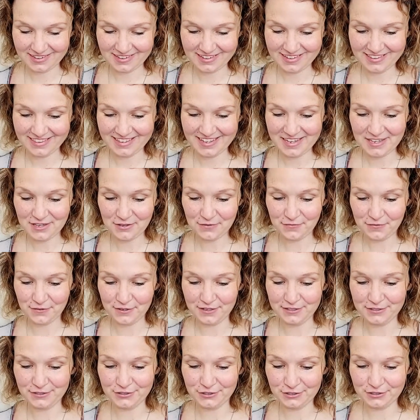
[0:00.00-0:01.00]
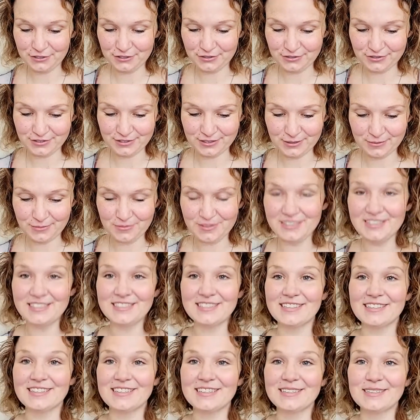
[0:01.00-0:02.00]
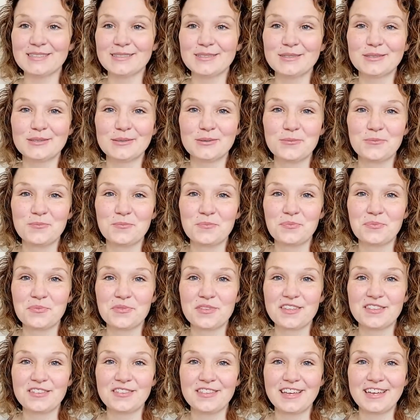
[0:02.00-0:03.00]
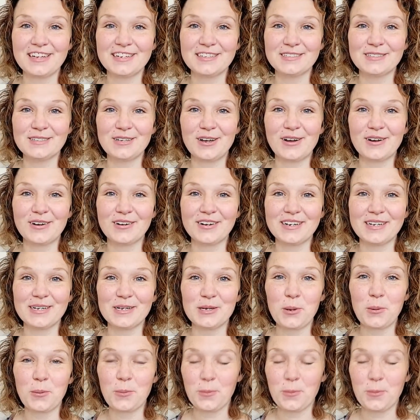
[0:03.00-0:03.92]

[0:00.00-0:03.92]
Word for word: Thank you for introducing me to this, Theta Tauri.